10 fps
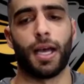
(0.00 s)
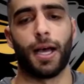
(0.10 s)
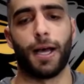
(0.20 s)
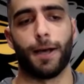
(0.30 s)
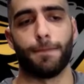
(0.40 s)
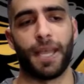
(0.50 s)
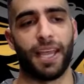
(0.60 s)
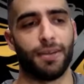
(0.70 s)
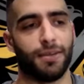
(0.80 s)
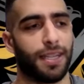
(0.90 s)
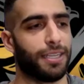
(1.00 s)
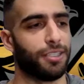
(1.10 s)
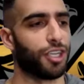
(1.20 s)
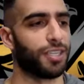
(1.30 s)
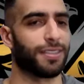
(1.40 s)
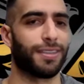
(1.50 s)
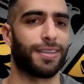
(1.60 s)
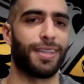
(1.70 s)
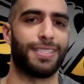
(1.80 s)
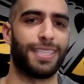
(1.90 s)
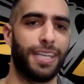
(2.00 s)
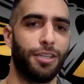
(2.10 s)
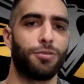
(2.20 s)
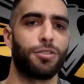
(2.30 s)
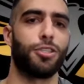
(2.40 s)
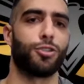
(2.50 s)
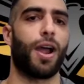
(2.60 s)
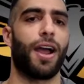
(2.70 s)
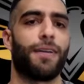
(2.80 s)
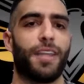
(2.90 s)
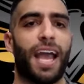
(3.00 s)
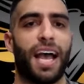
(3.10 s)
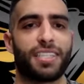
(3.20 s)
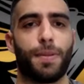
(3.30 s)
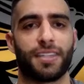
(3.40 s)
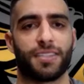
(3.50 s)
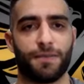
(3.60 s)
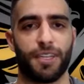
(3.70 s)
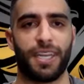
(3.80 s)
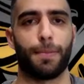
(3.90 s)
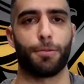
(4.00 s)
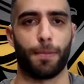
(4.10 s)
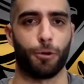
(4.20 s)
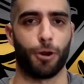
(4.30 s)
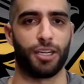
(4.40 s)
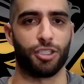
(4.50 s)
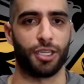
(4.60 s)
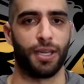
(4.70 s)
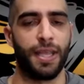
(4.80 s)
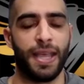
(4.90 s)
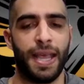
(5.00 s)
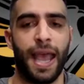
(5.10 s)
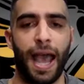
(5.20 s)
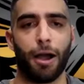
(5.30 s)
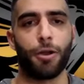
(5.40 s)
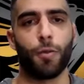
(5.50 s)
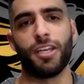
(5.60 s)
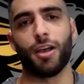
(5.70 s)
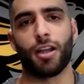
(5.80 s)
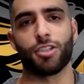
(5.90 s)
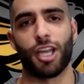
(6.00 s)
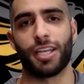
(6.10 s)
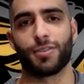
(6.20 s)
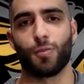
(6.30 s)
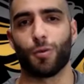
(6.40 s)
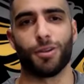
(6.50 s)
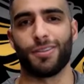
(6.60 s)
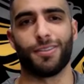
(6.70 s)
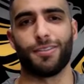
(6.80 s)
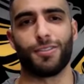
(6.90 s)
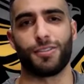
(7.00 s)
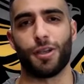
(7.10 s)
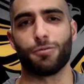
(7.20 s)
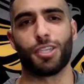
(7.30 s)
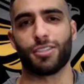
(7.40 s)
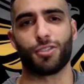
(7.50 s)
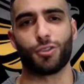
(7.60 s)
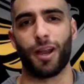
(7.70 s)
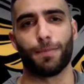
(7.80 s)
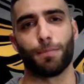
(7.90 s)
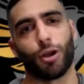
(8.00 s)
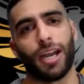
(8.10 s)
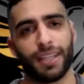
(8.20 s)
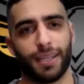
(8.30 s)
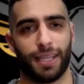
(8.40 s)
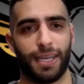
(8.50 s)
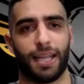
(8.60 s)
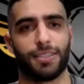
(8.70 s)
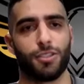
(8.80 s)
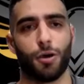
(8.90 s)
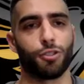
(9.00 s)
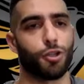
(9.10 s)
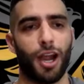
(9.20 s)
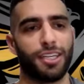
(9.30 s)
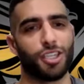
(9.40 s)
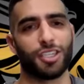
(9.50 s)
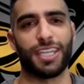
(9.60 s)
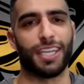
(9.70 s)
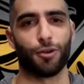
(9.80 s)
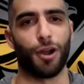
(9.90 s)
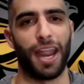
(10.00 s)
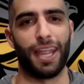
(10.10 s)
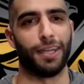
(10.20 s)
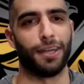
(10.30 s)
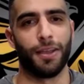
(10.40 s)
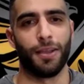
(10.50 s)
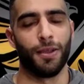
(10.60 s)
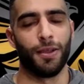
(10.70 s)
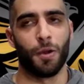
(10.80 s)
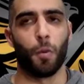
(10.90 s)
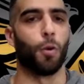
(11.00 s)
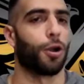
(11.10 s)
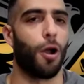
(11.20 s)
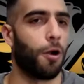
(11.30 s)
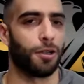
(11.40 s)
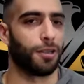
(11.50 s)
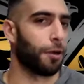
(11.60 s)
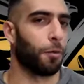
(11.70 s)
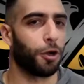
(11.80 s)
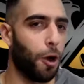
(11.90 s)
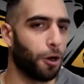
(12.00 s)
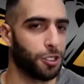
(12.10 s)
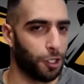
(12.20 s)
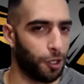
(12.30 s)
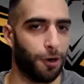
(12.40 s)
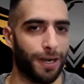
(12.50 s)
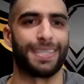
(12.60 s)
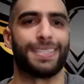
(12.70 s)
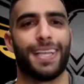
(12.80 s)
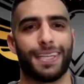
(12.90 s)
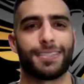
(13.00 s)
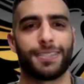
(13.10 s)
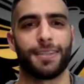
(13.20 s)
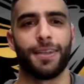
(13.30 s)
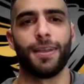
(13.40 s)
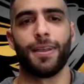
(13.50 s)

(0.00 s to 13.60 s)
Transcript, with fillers: um, and and just continue to drive the aspect of cadet preparation. How can we not just don't just try and break the cadets? Don't try and just ingrain work hard. Like work hard should already exist.